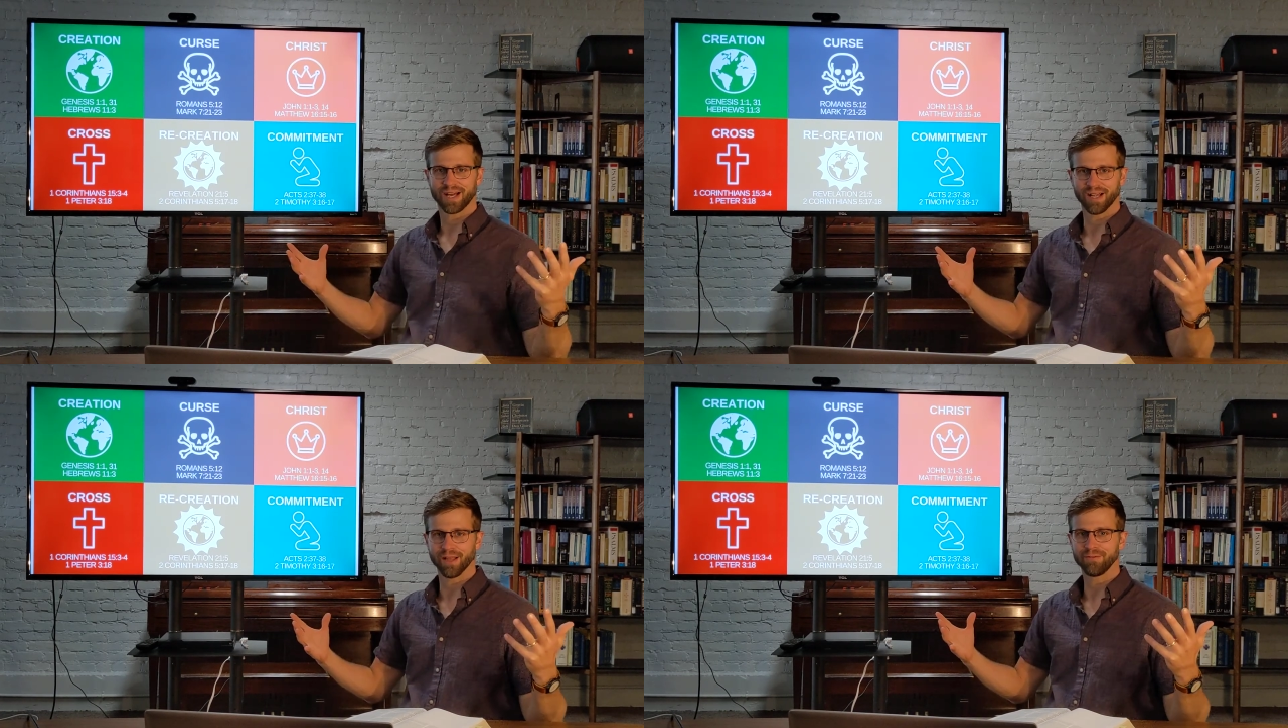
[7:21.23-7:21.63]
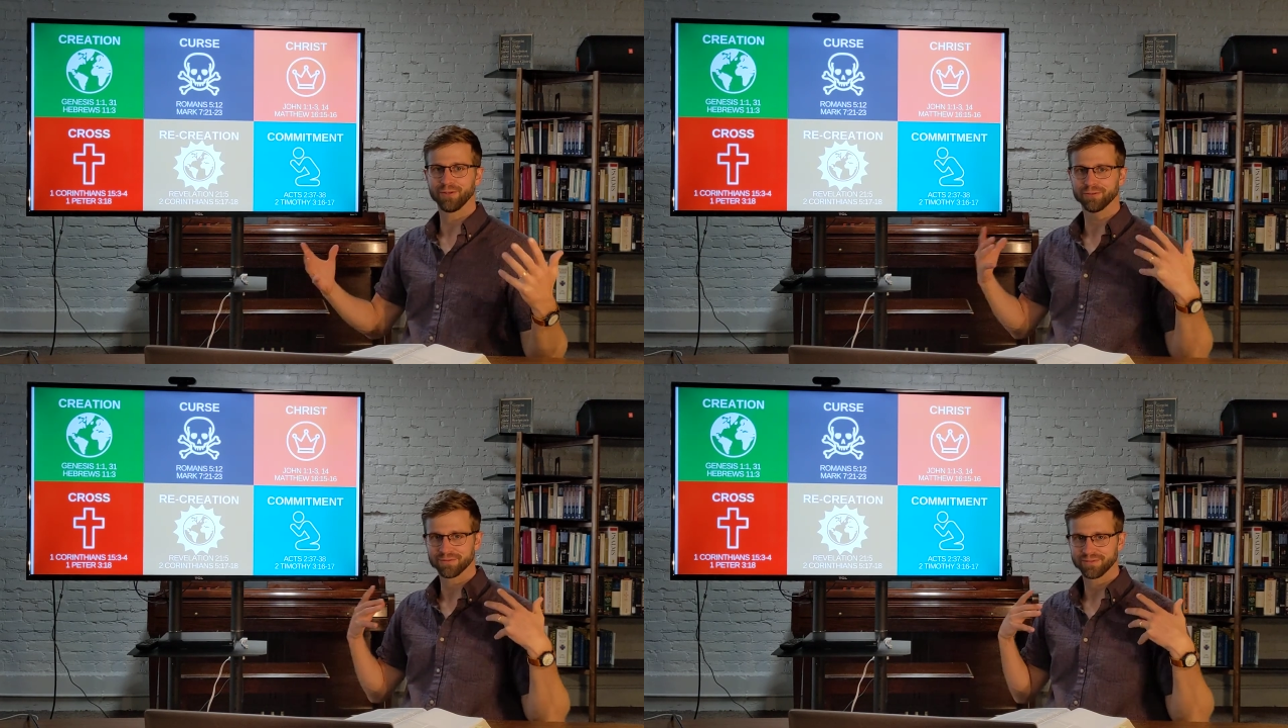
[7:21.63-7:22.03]
I love
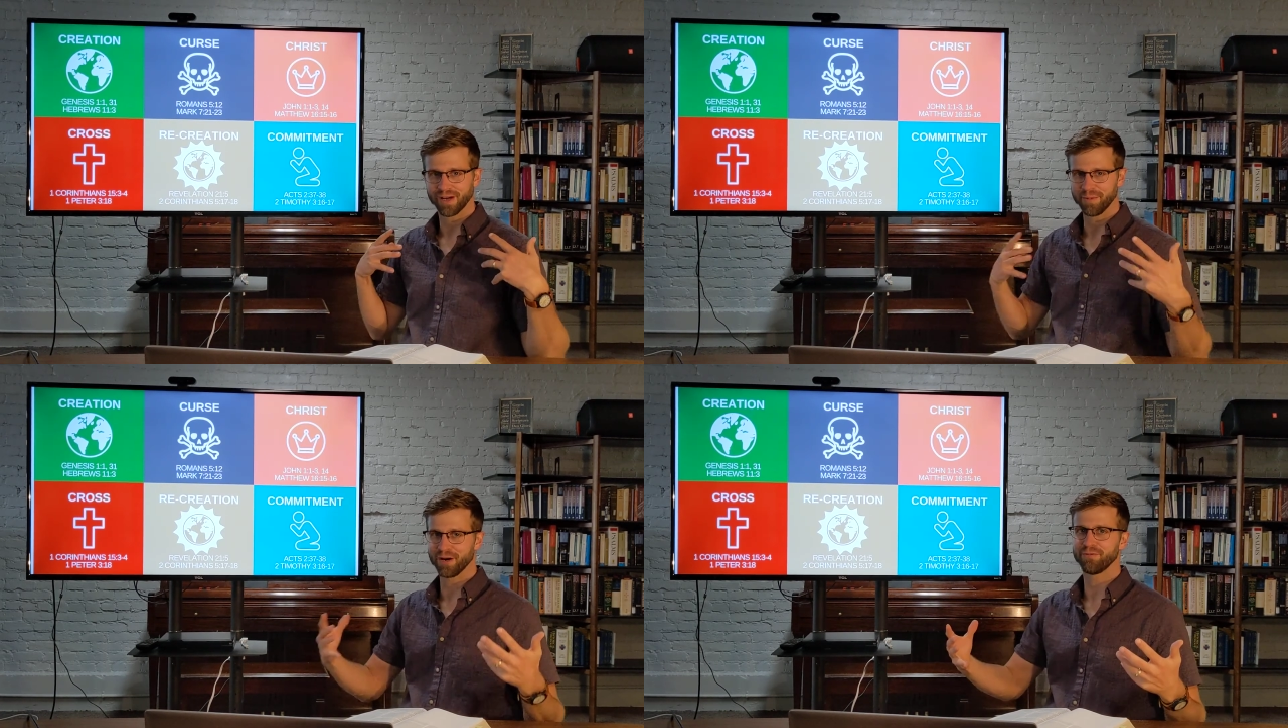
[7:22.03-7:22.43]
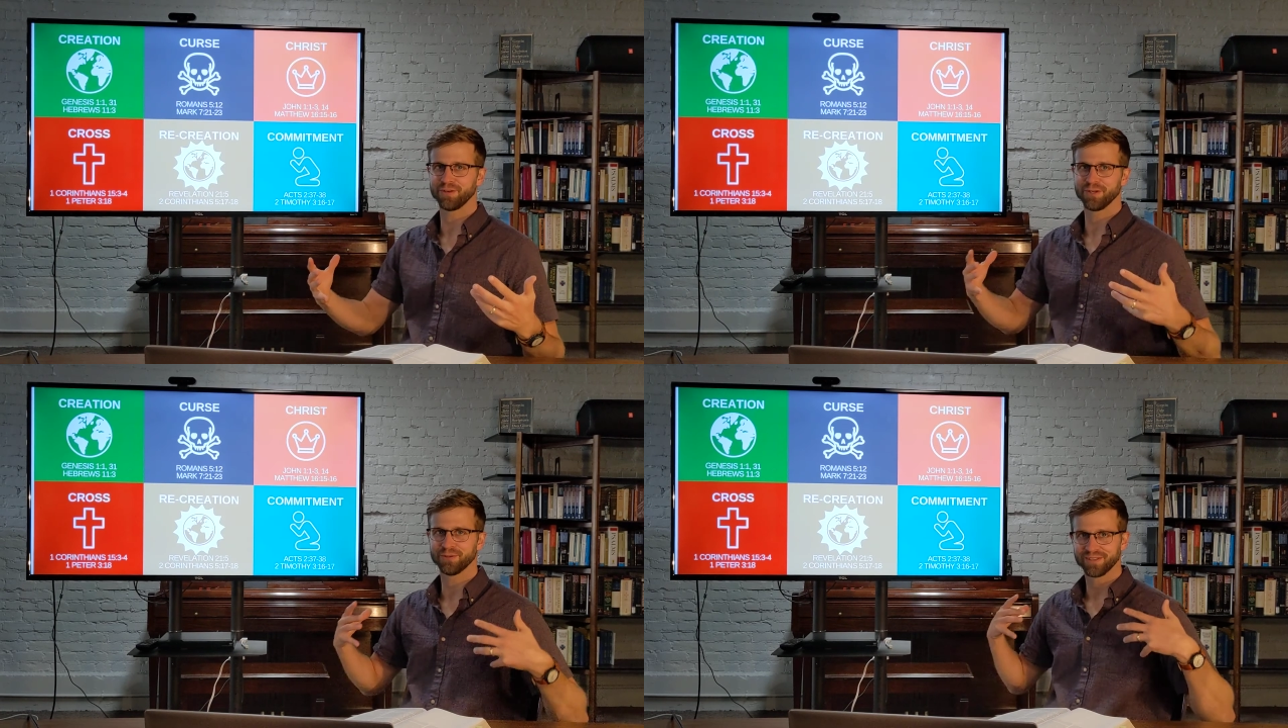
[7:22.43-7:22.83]
you. I'm here for
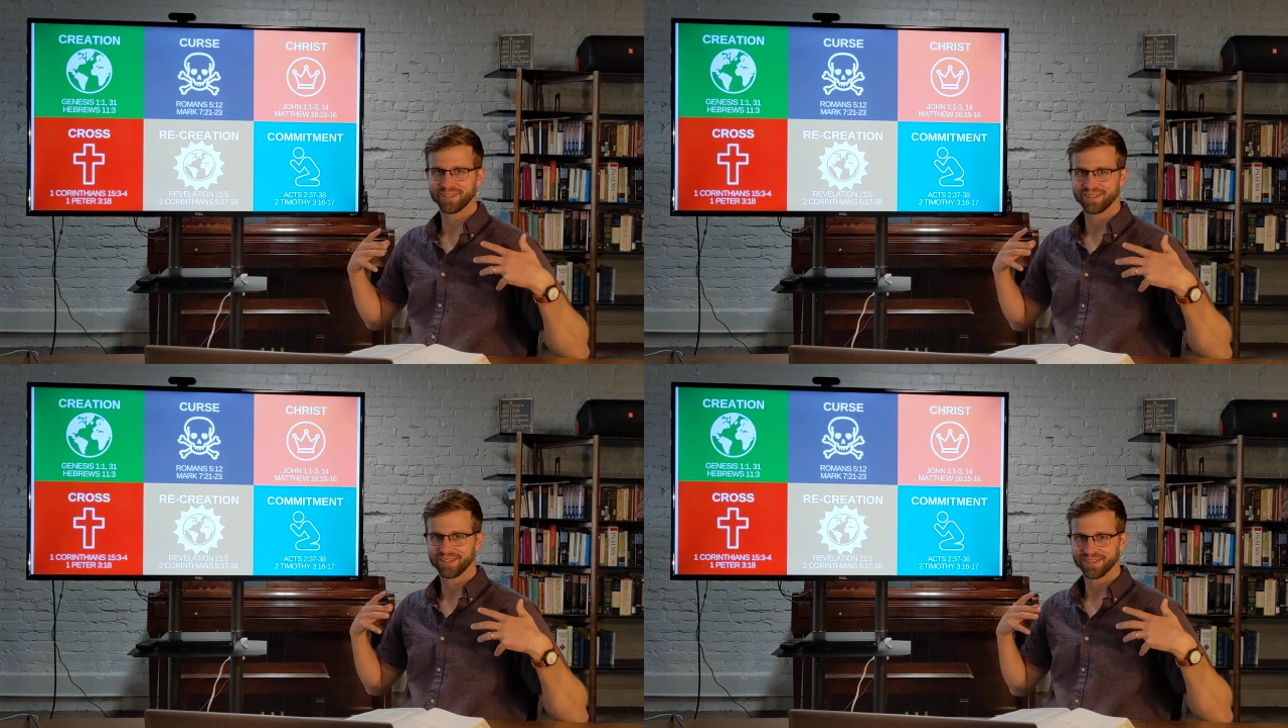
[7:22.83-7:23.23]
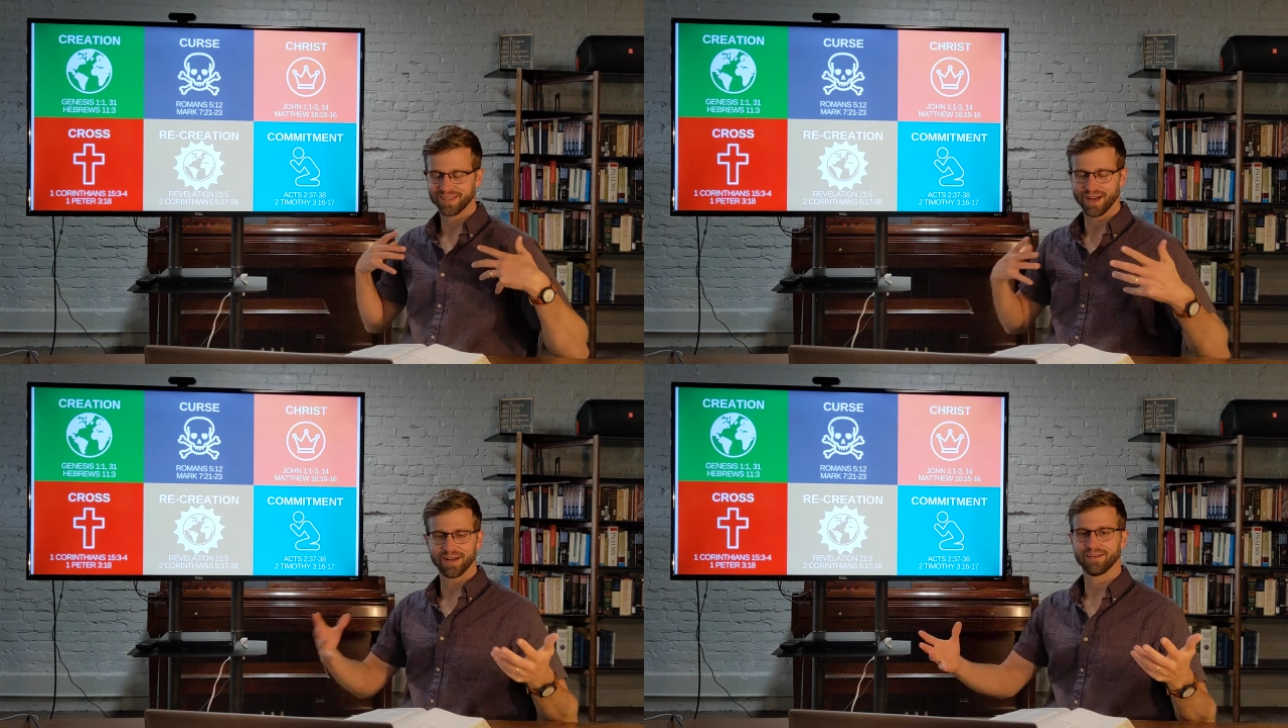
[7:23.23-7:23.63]
you.
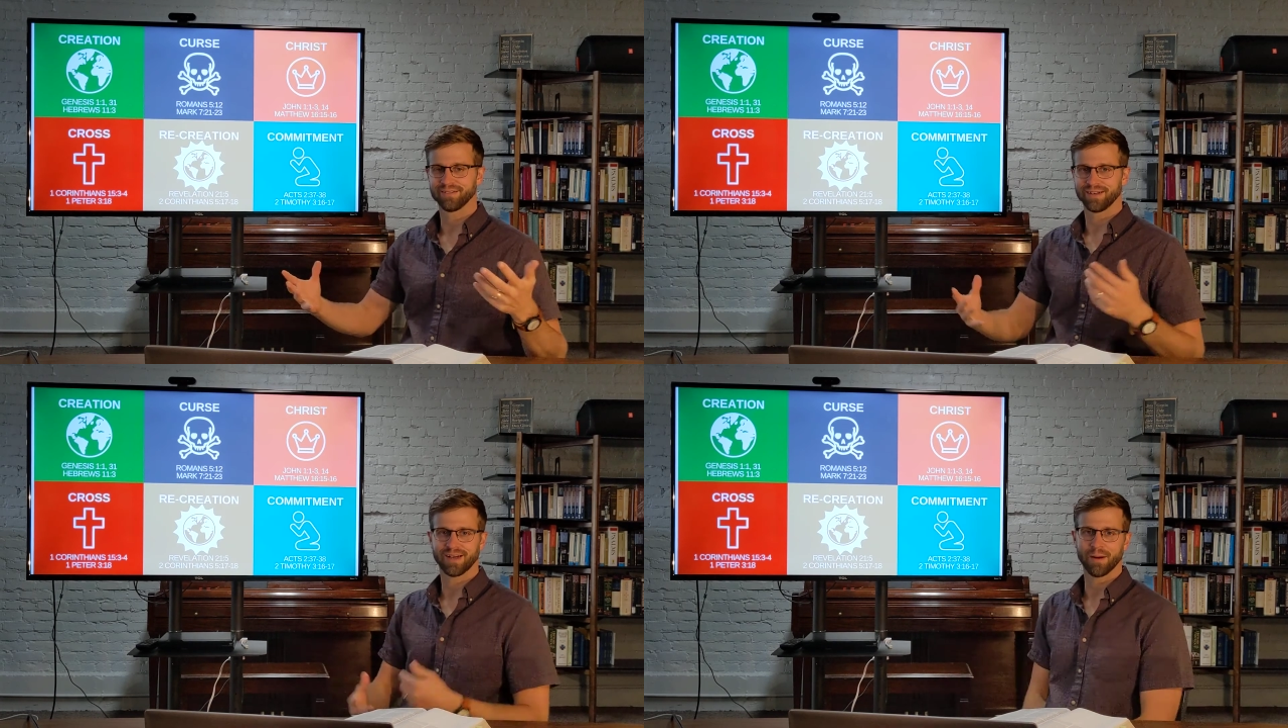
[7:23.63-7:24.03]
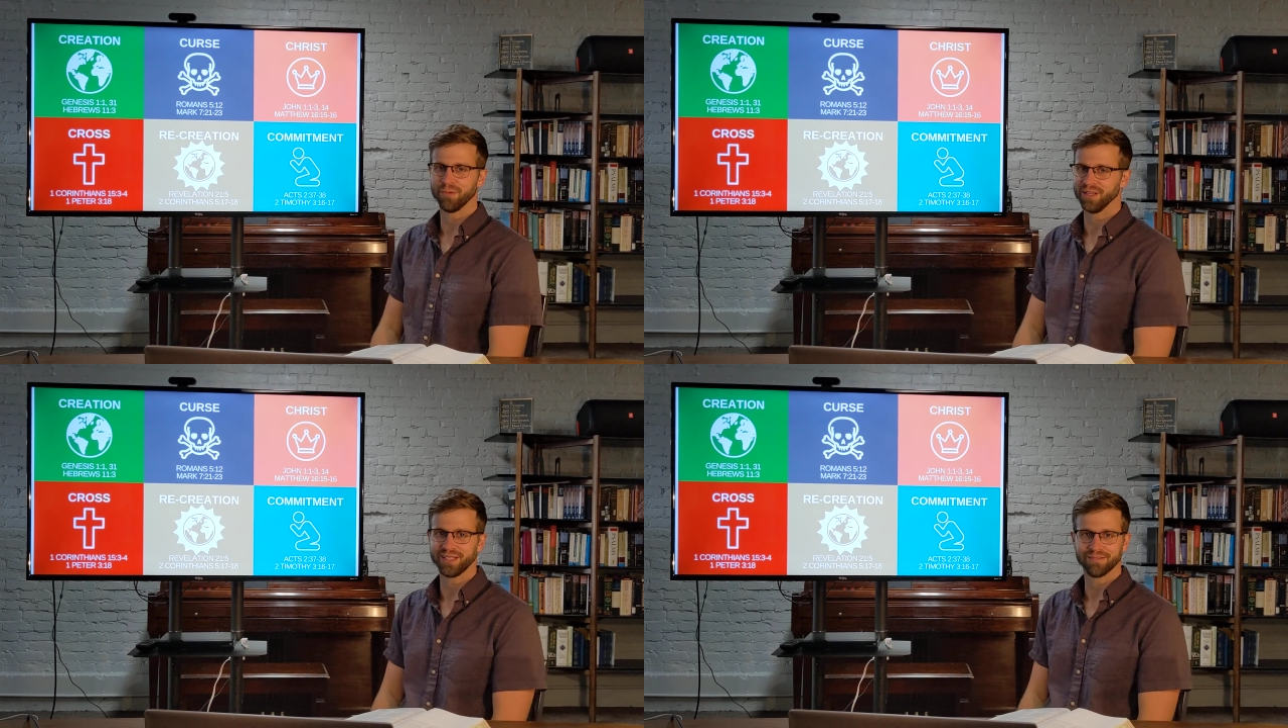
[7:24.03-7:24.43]
I
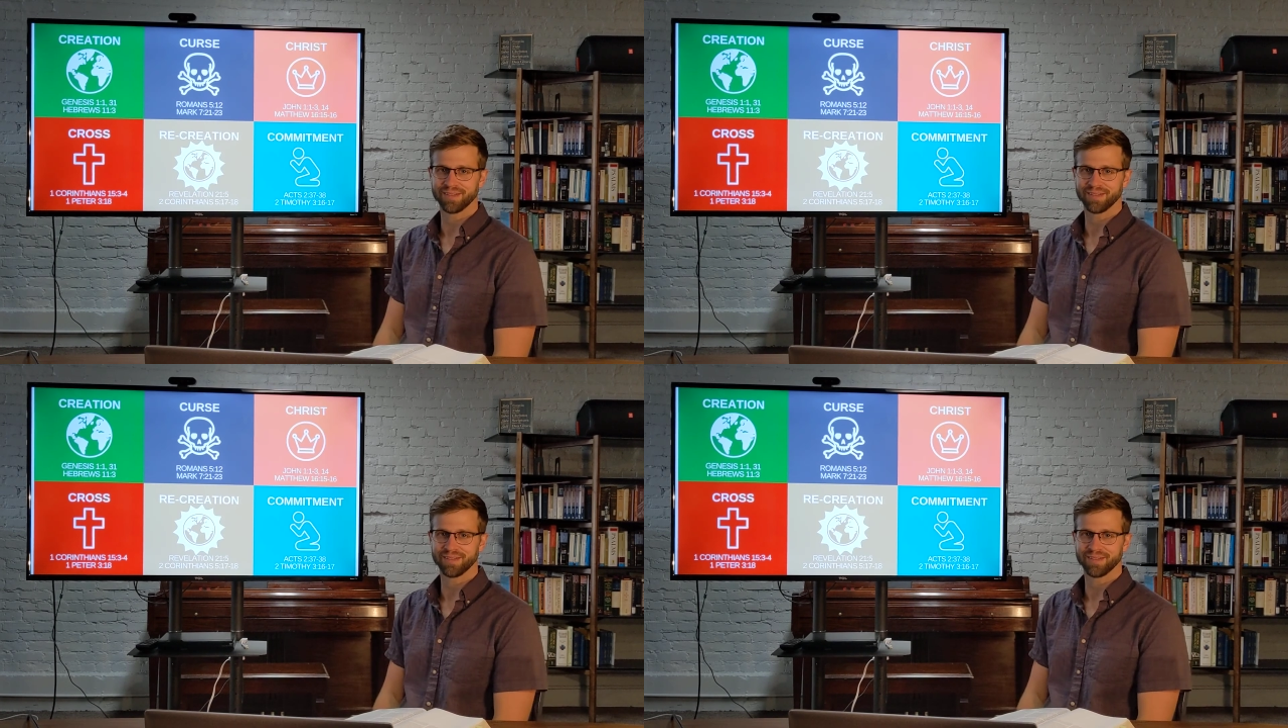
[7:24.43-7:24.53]
believe